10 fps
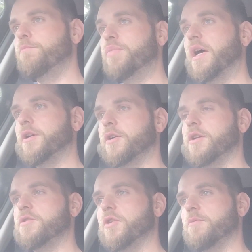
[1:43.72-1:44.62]
better
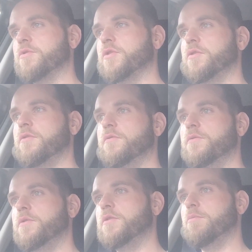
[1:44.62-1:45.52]
in terms of
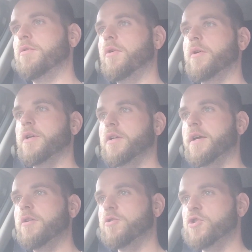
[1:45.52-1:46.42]
deploying
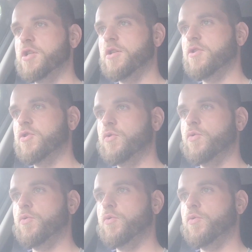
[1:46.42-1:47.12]
energy to